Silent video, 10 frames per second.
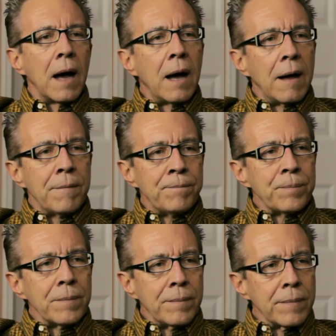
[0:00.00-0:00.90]

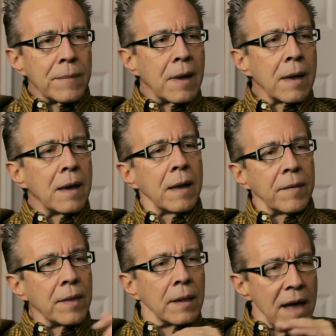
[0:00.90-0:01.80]

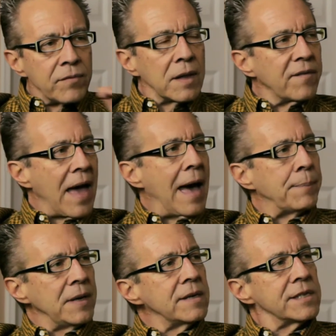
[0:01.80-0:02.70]
The level of
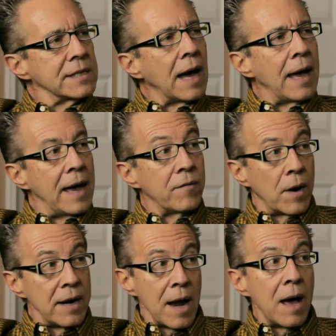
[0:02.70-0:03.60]
happiness I have
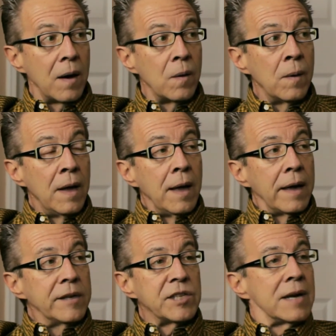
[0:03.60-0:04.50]
right now
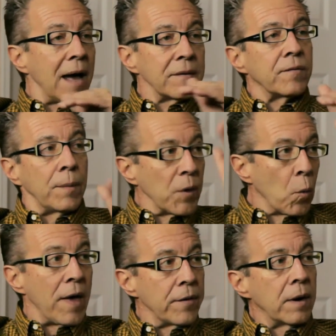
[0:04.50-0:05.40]
is not from the
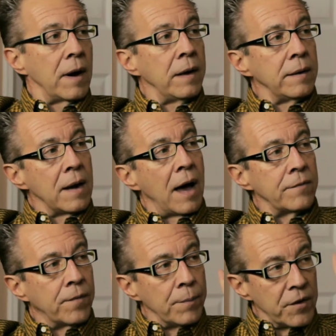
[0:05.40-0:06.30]
weather and
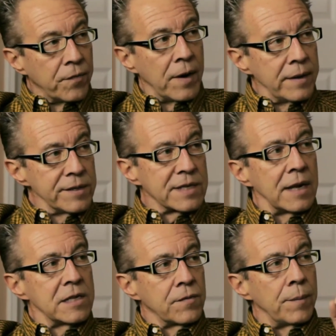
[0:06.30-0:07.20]
not from the friends. It's